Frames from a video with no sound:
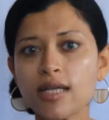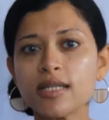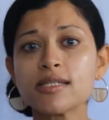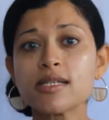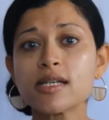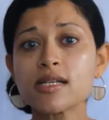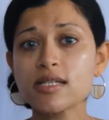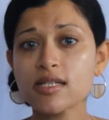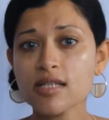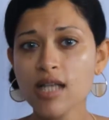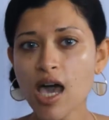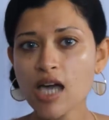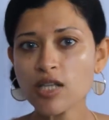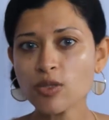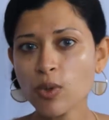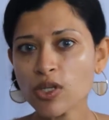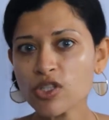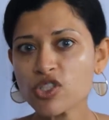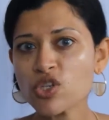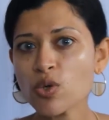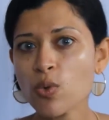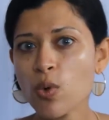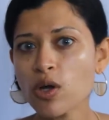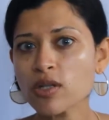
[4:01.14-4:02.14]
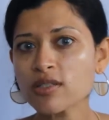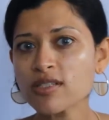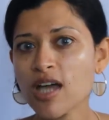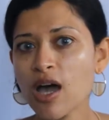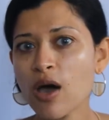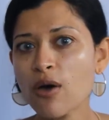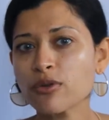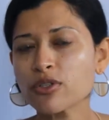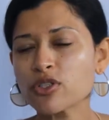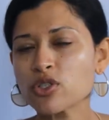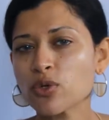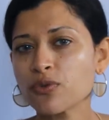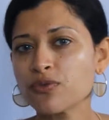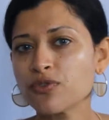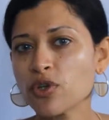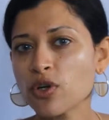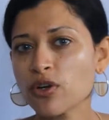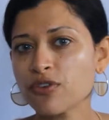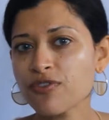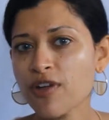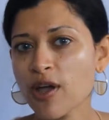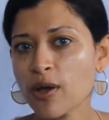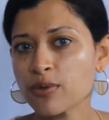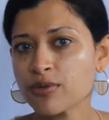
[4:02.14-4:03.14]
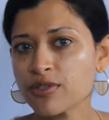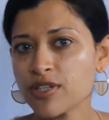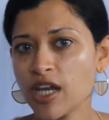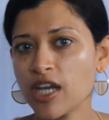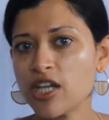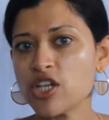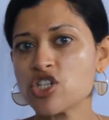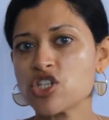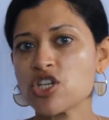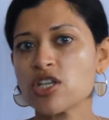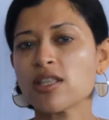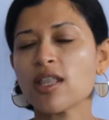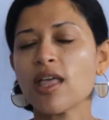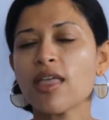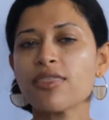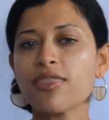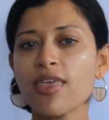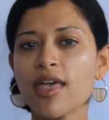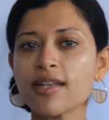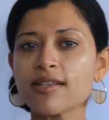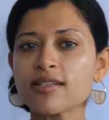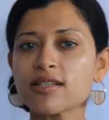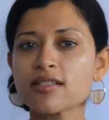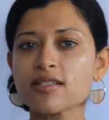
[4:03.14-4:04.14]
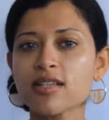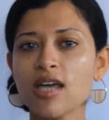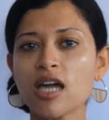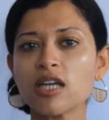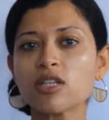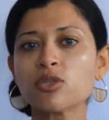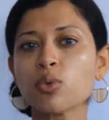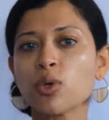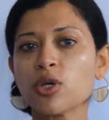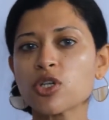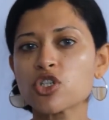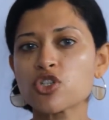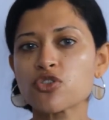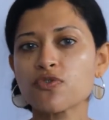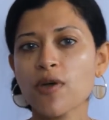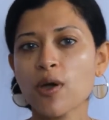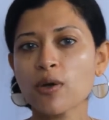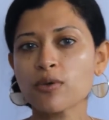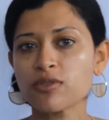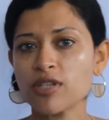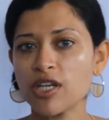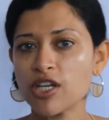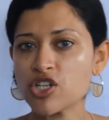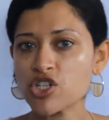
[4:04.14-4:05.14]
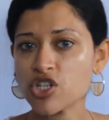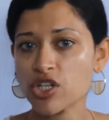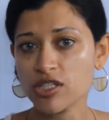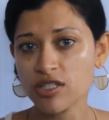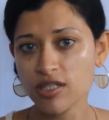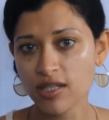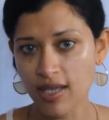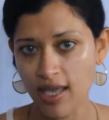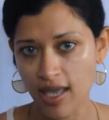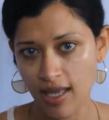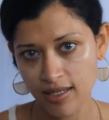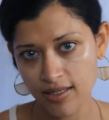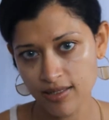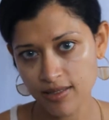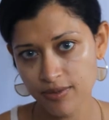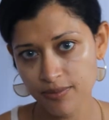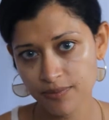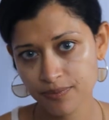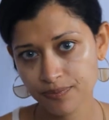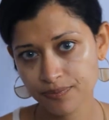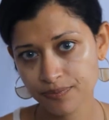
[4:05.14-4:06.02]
Decide what you want out of your foundation, then decide which foundation to get.